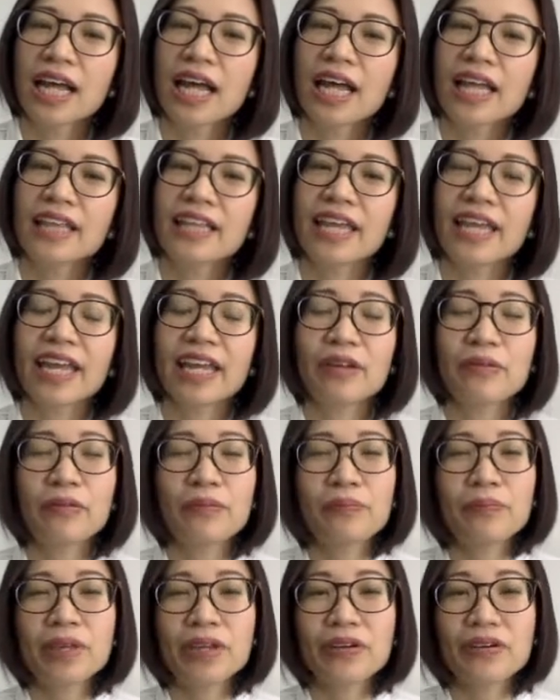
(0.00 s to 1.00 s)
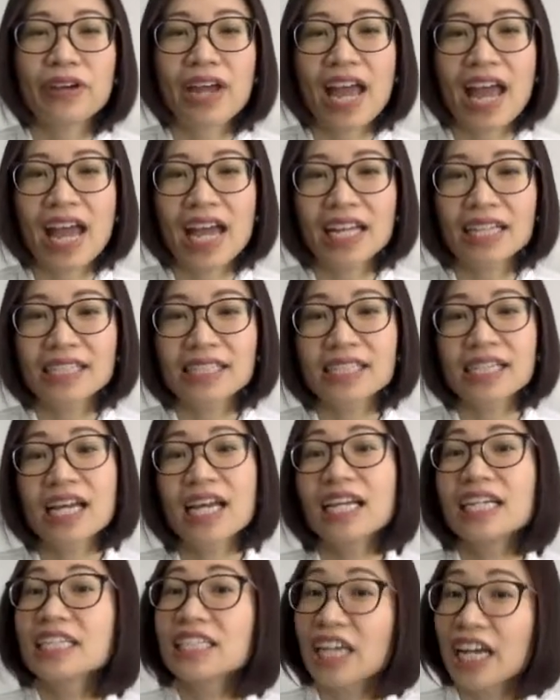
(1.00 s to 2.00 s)
They can appear as
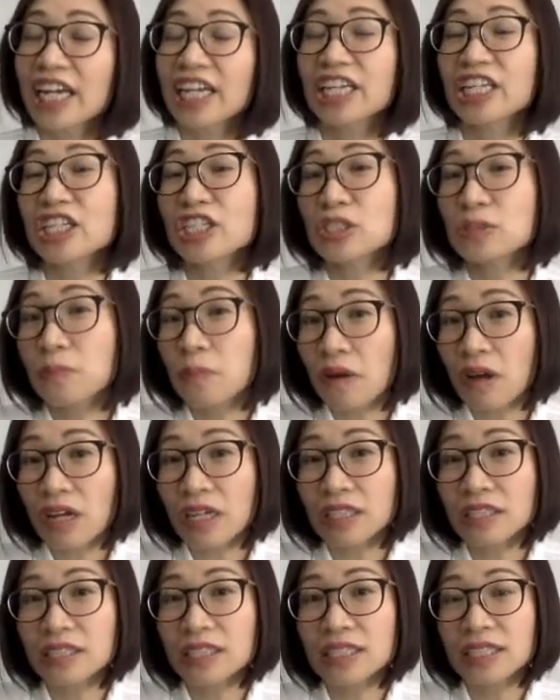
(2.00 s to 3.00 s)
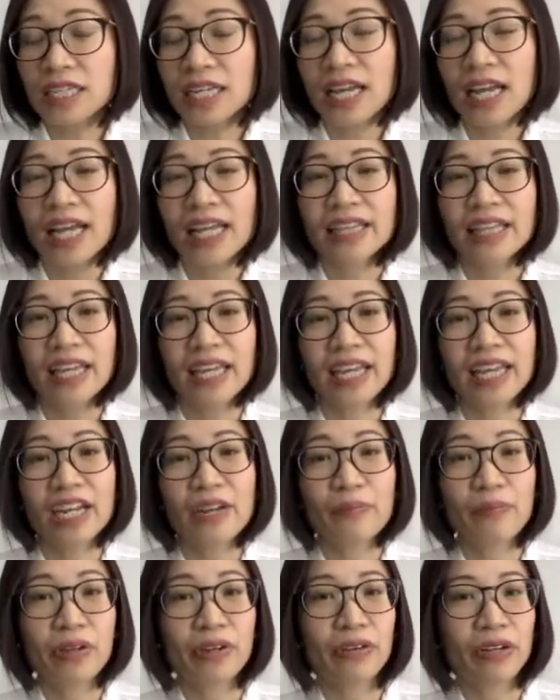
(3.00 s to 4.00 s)
tiny spots, they can
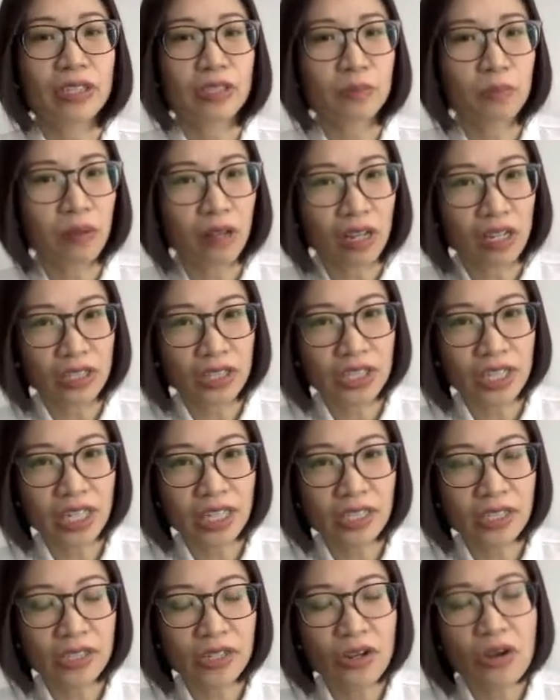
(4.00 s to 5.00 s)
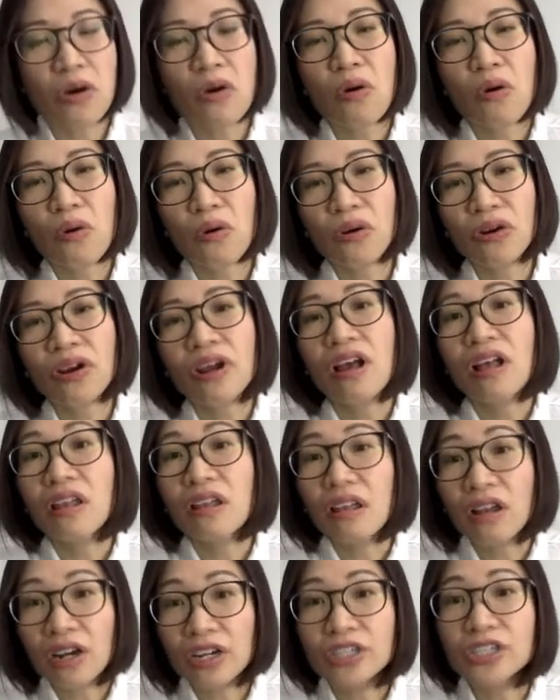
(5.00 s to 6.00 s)
appear as blotches, or
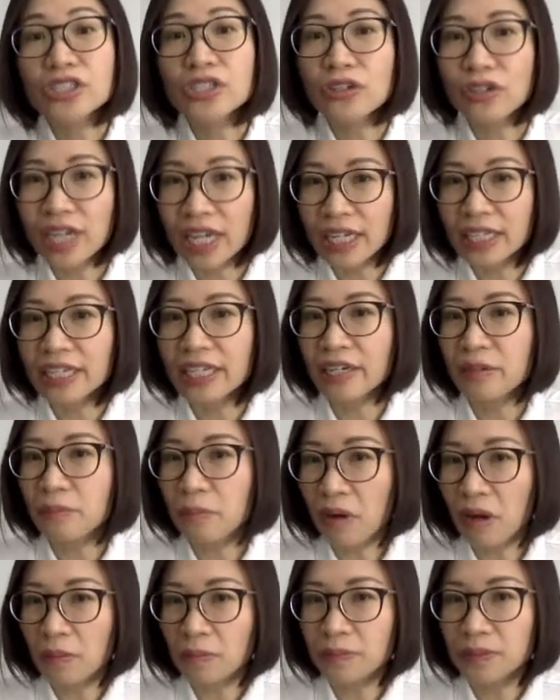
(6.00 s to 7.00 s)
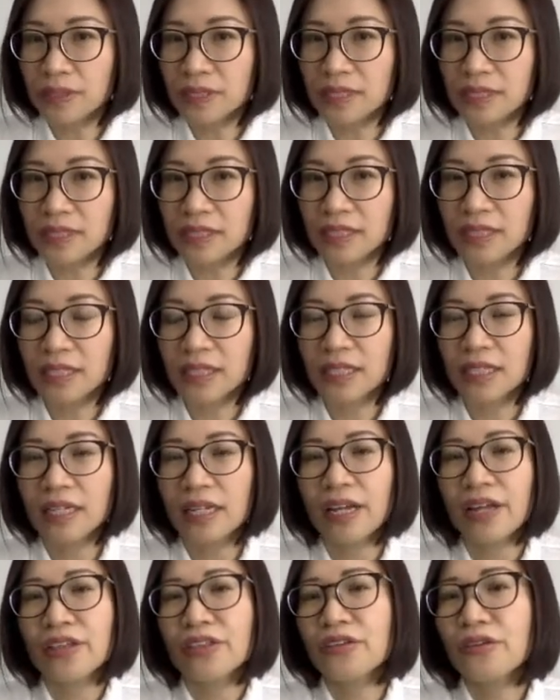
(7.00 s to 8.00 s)
large connected bumps.
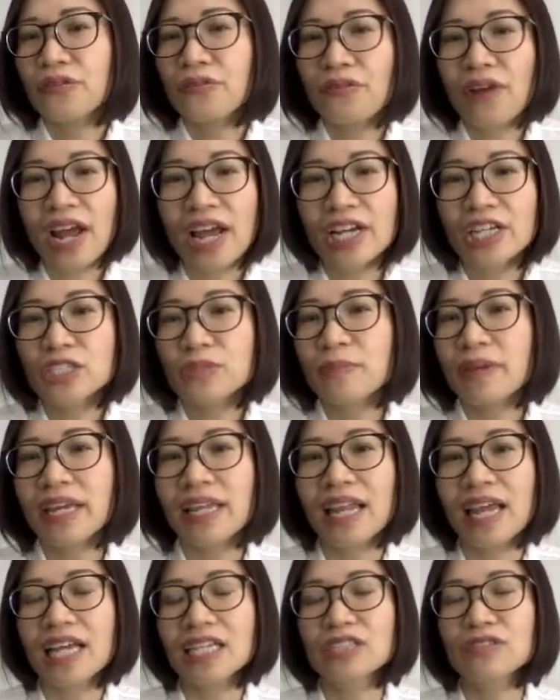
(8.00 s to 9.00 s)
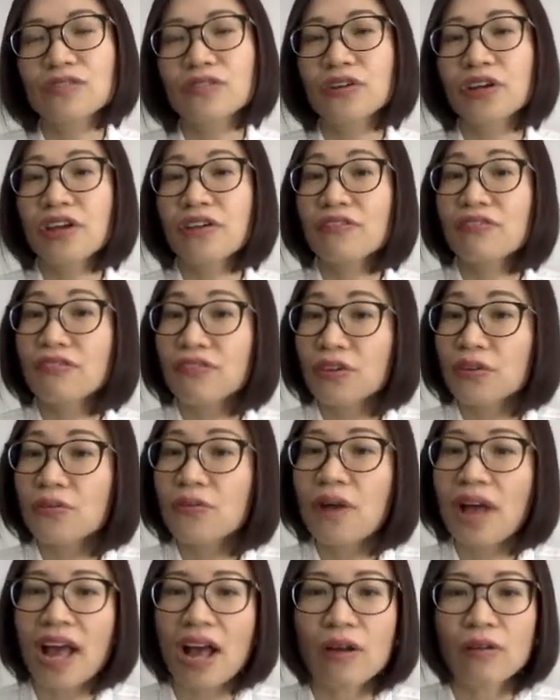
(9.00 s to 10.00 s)
The rash may last for a few
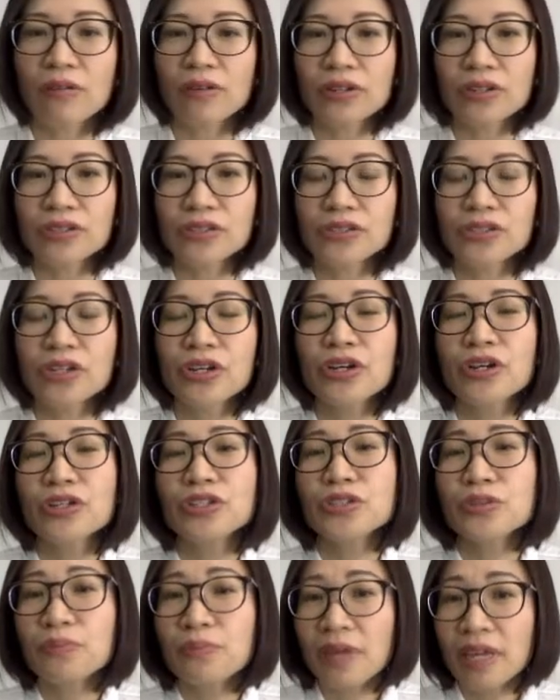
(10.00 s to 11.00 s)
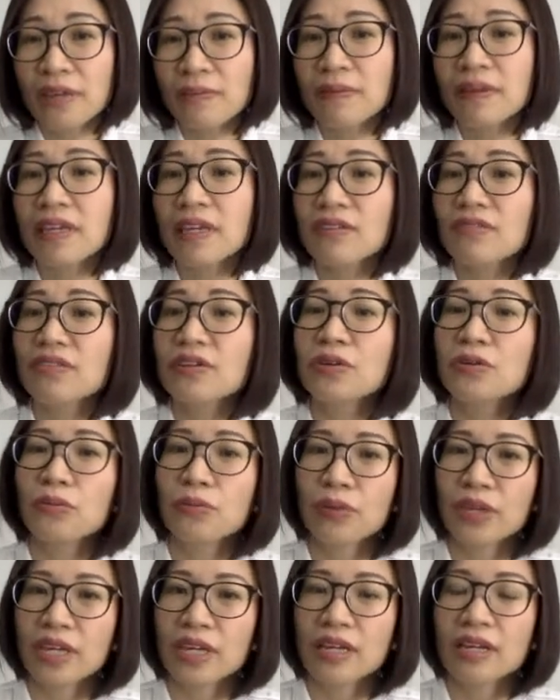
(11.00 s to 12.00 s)
hours to maybe even a
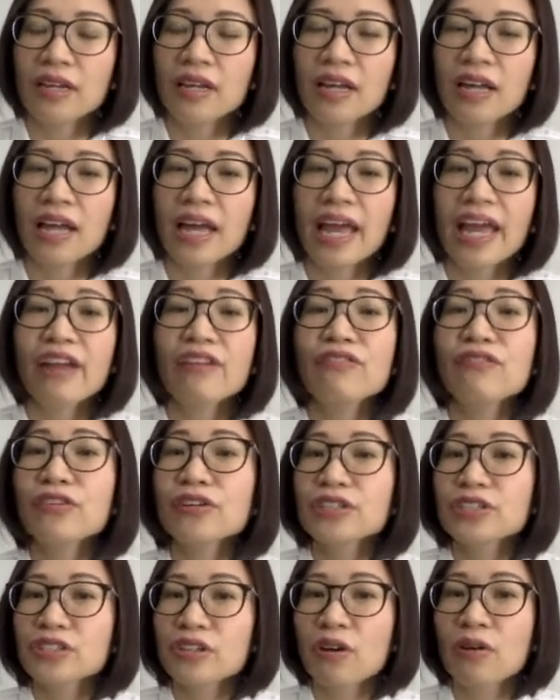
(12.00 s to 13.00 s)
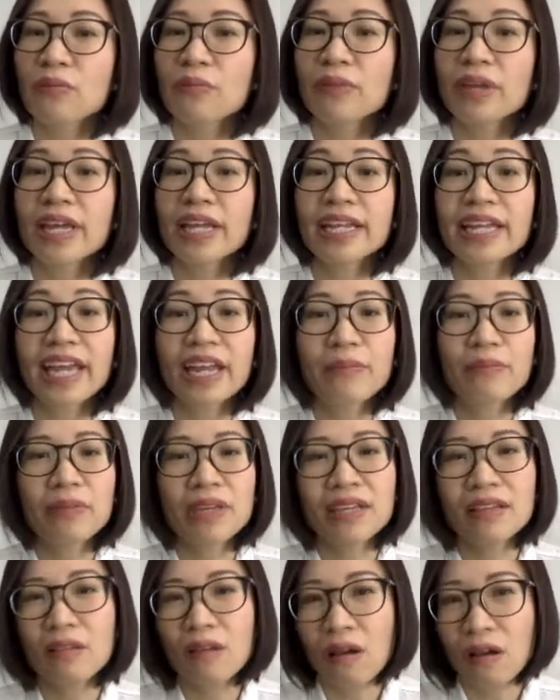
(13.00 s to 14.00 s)
week, and for some, it can be
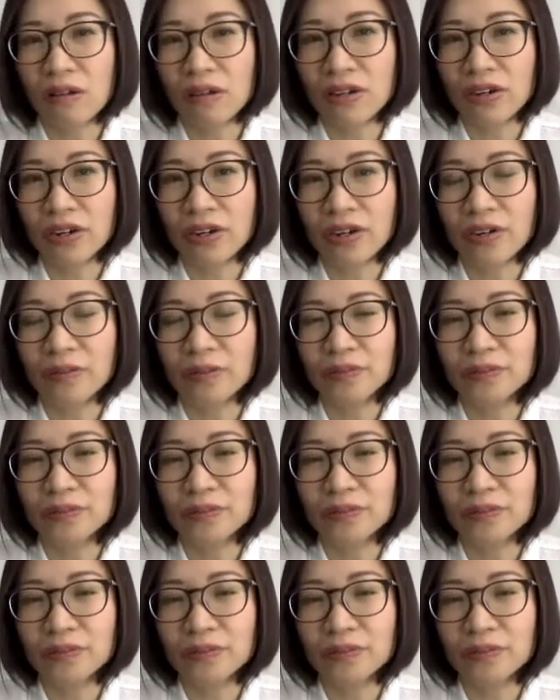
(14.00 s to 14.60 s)
longer.